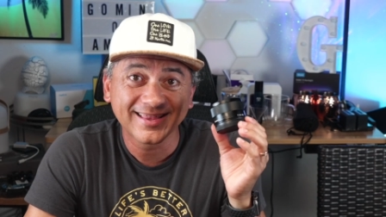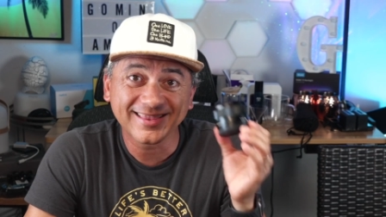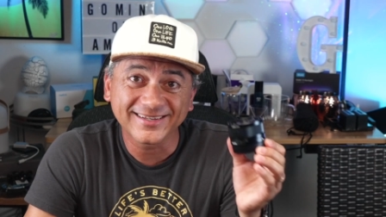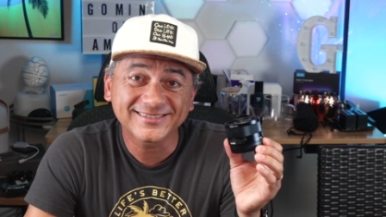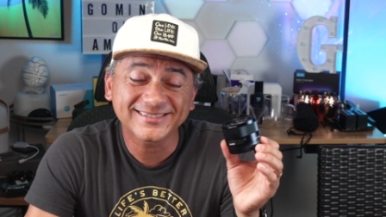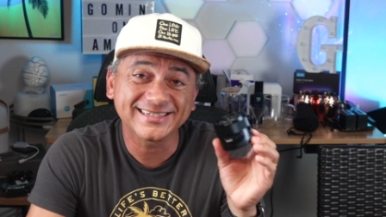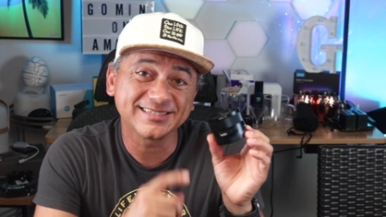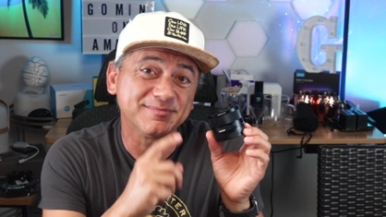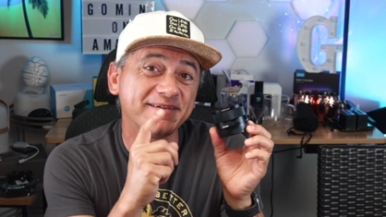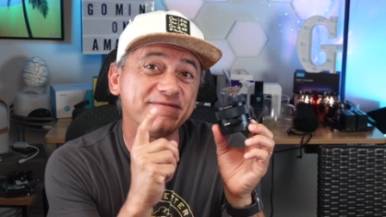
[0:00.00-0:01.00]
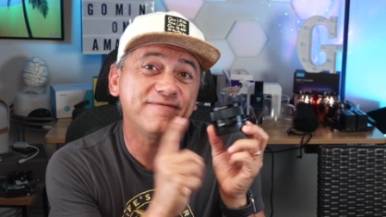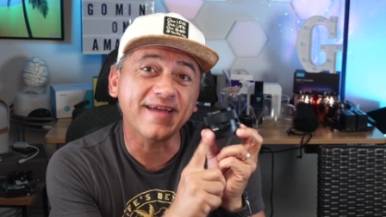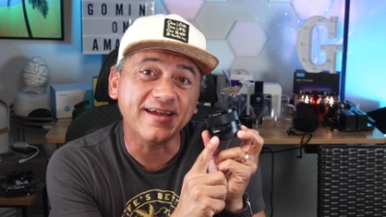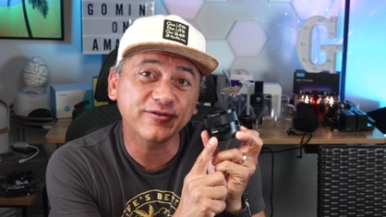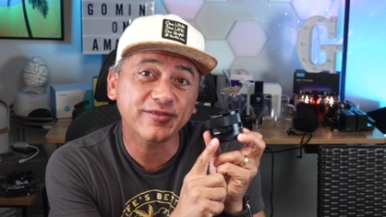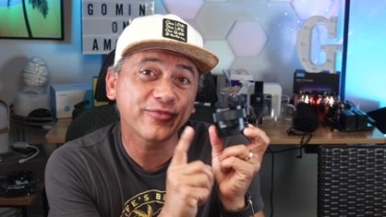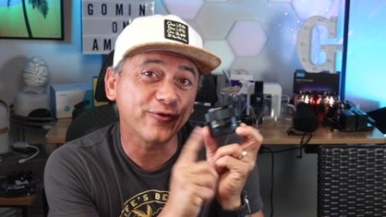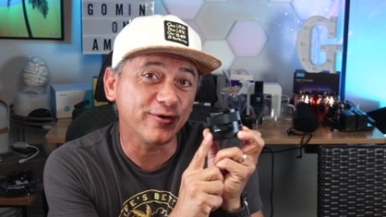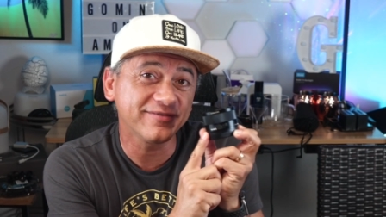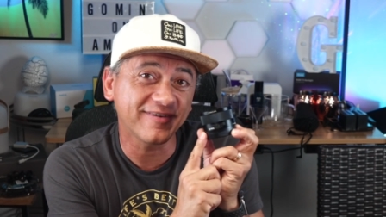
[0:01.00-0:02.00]
This is my favorite
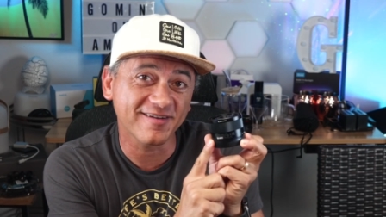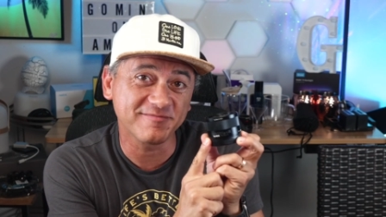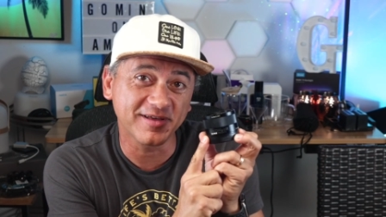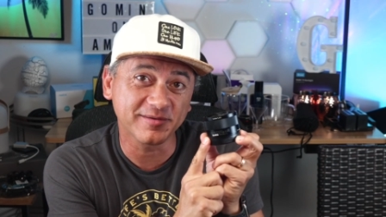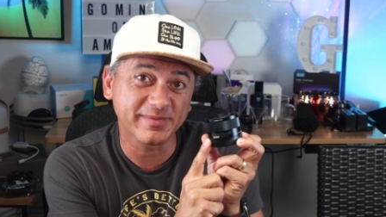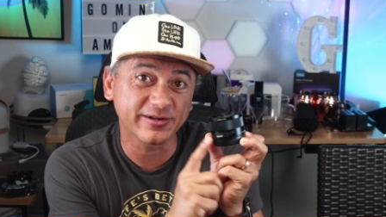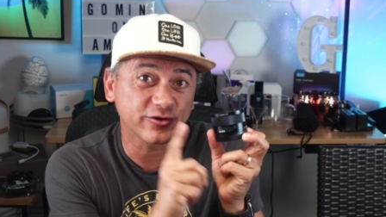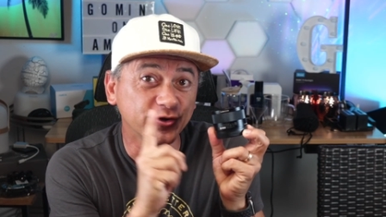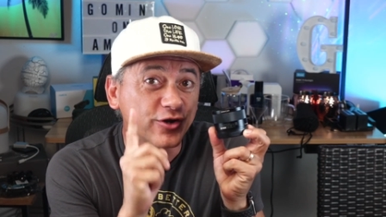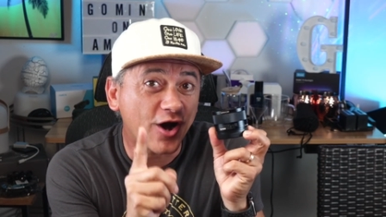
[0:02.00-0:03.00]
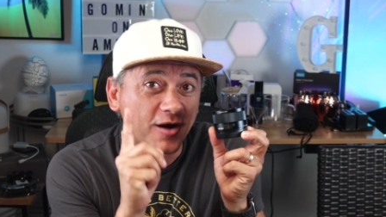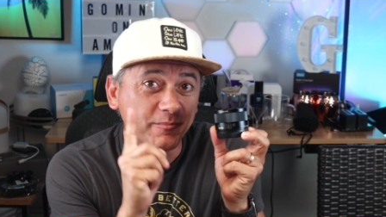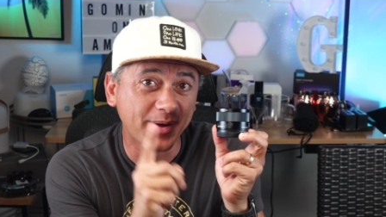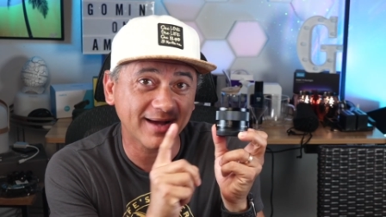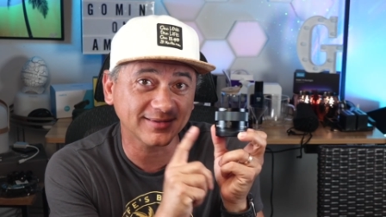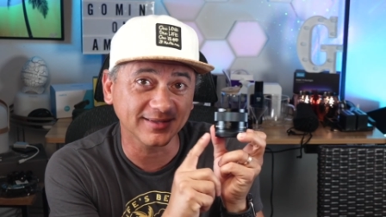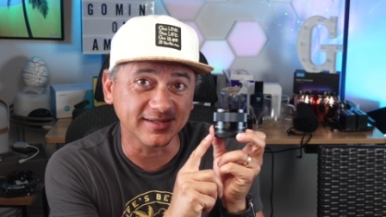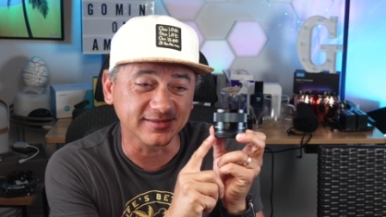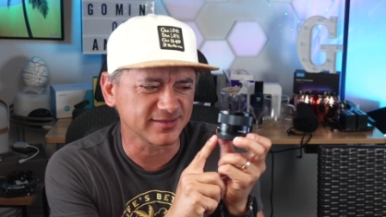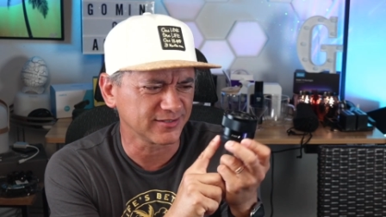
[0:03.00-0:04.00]
thirty-five millimeter compact
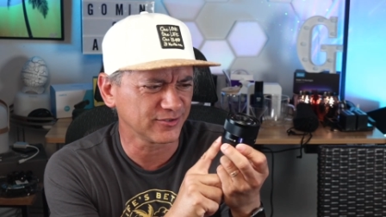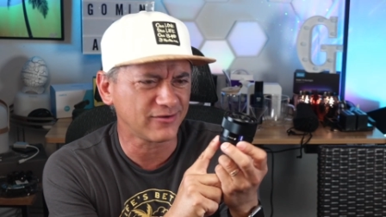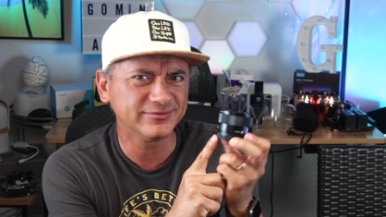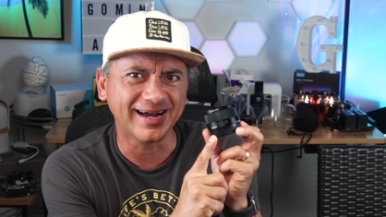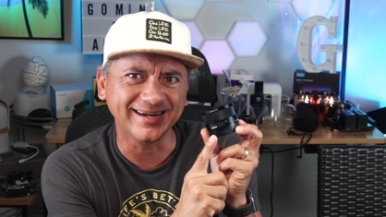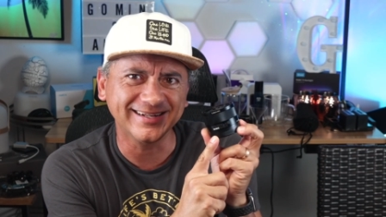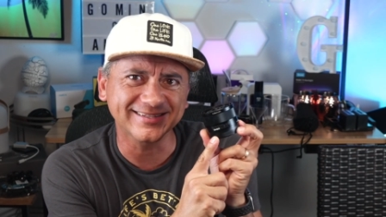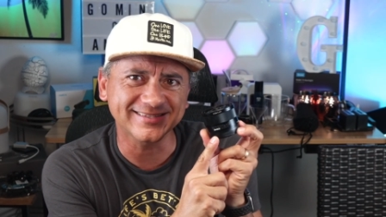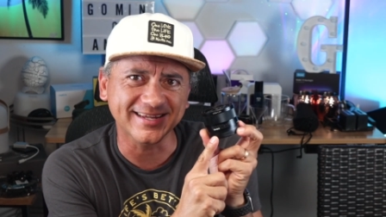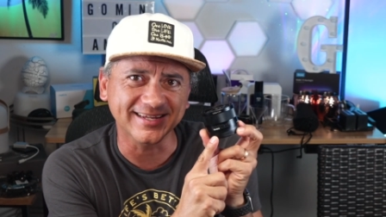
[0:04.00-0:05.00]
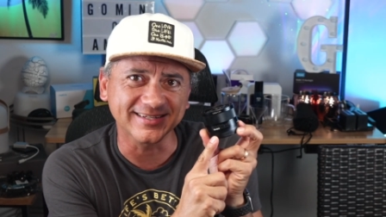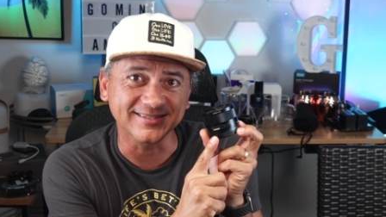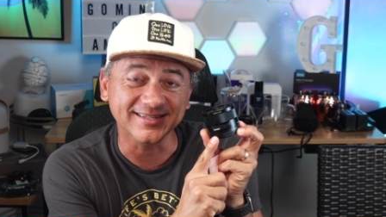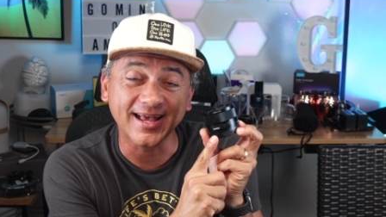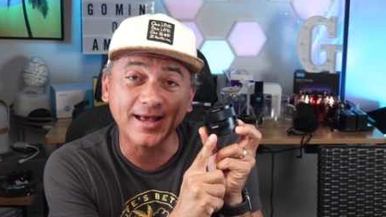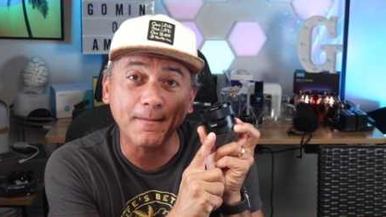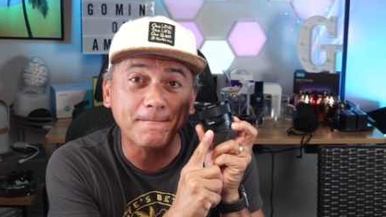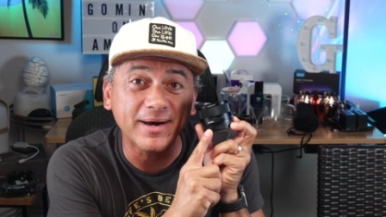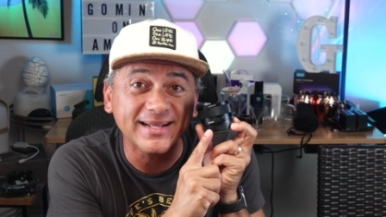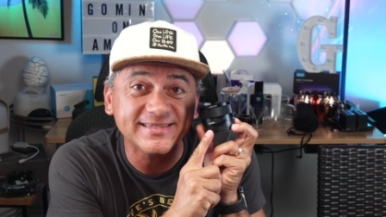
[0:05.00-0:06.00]
lens. Look how tiny this thing is,
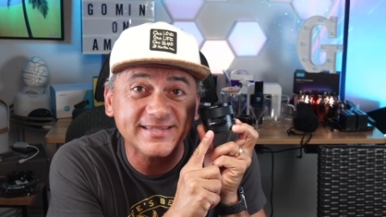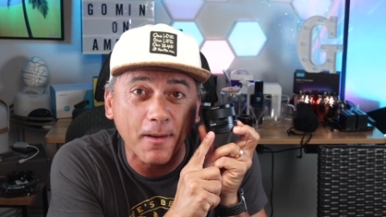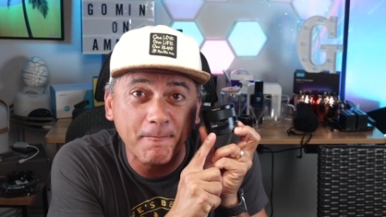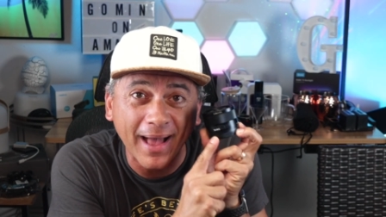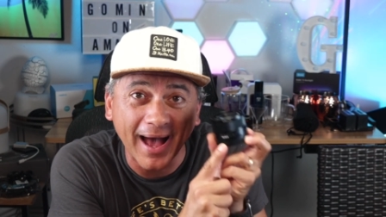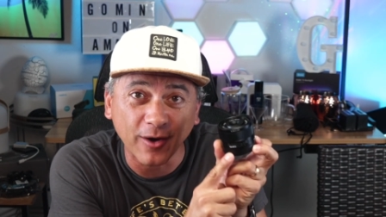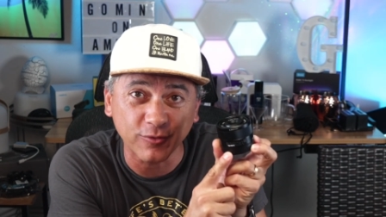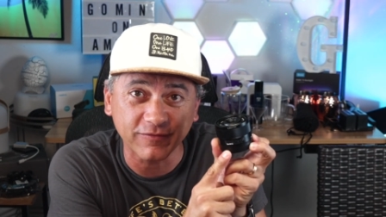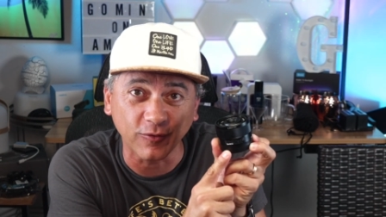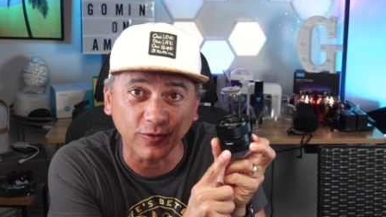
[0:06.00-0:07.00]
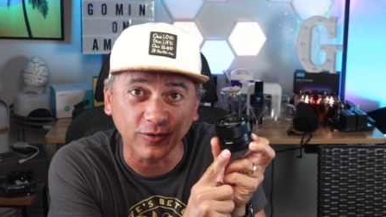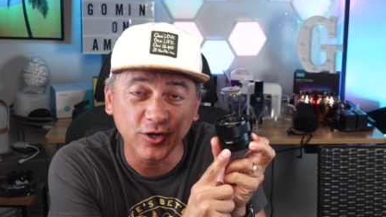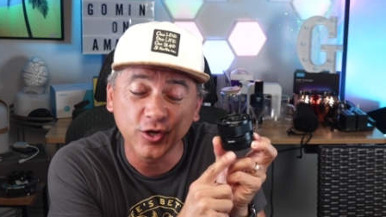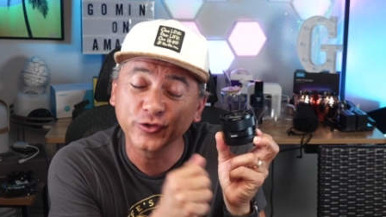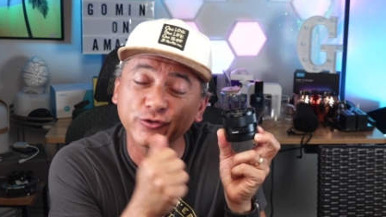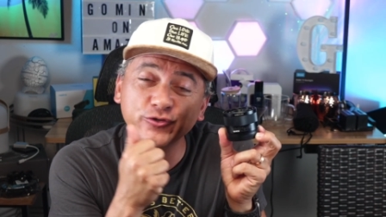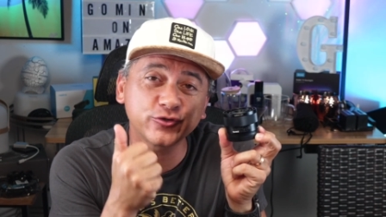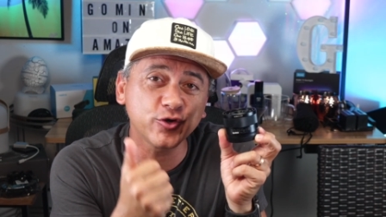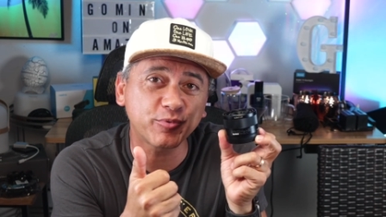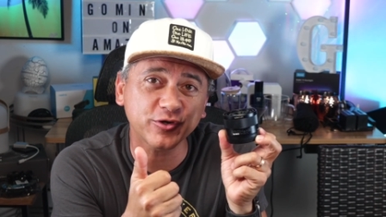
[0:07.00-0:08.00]
but it's powerful,
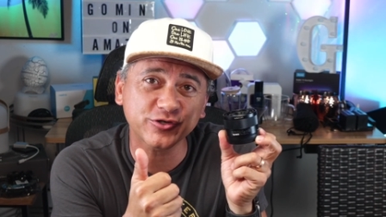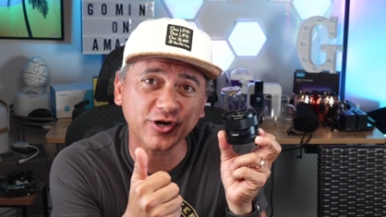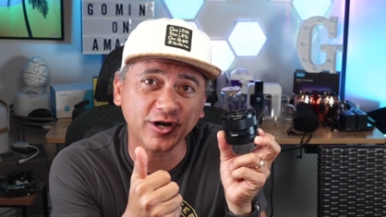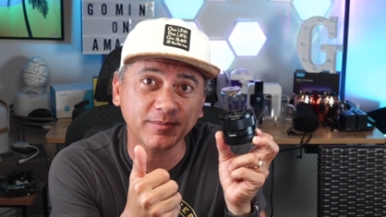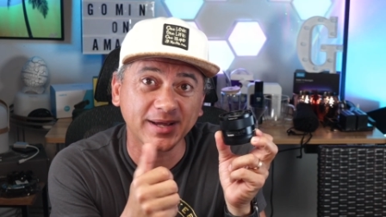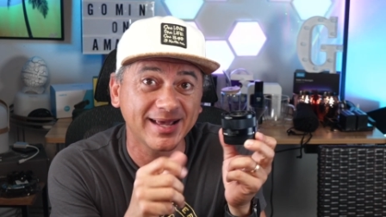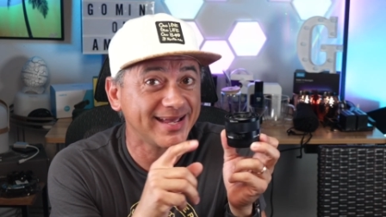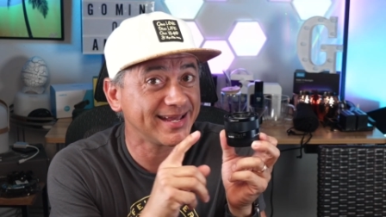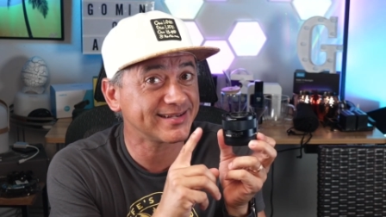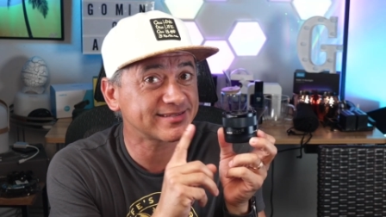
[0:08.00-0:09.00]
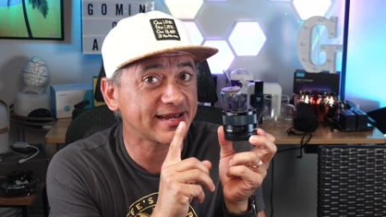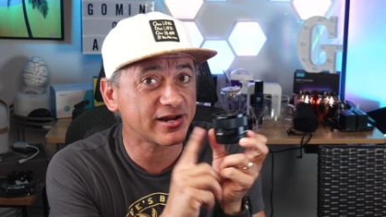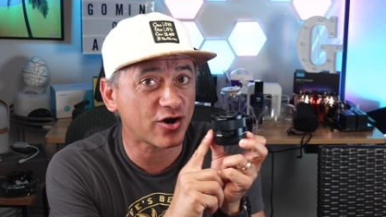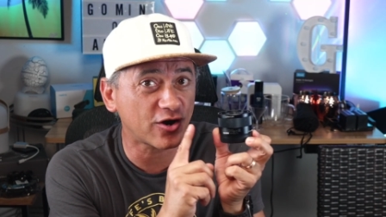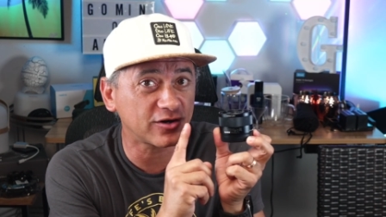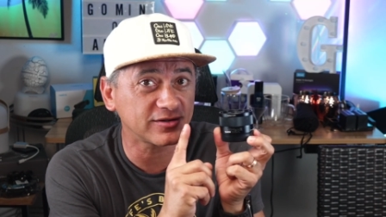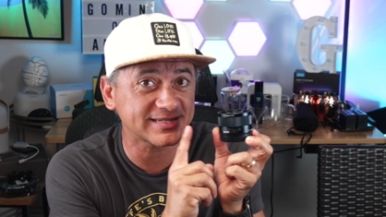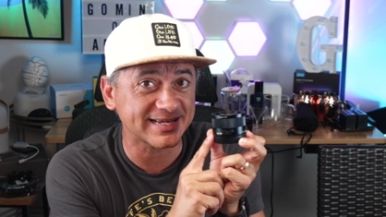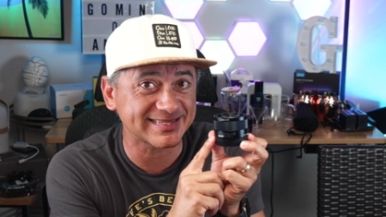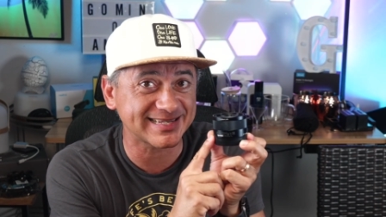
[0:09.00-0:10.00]
super sharp. It is a Carl
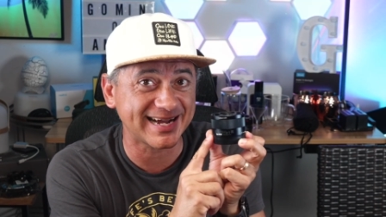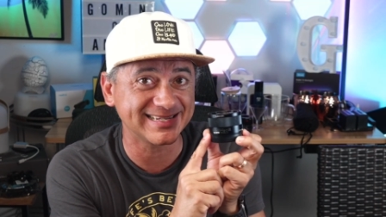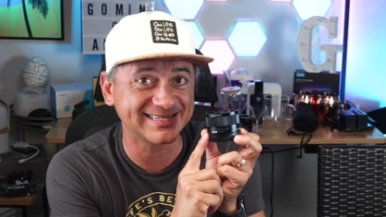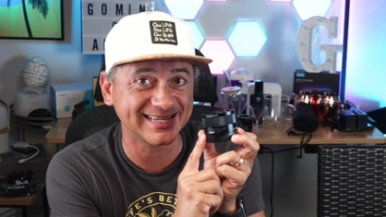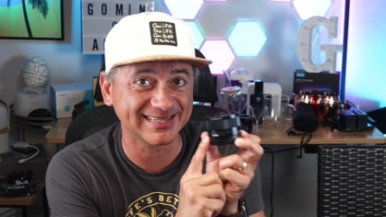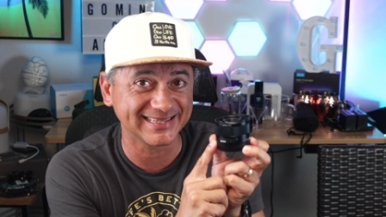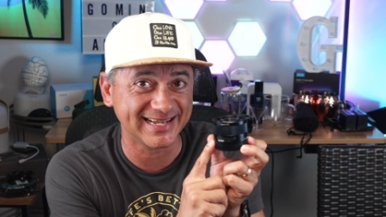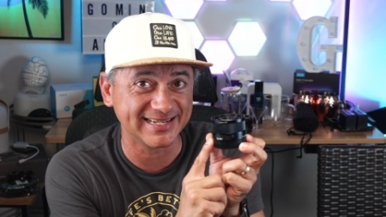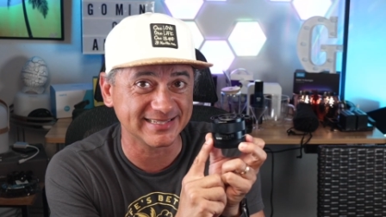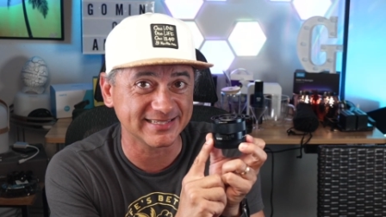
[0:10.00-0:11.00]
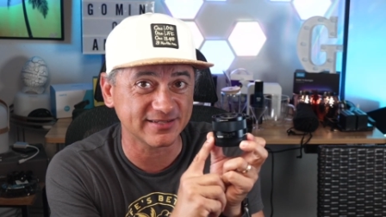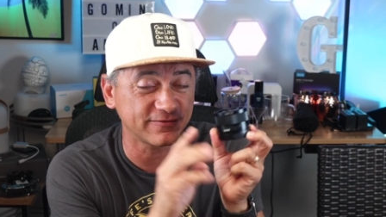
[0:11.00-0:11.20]
Zeiss lens.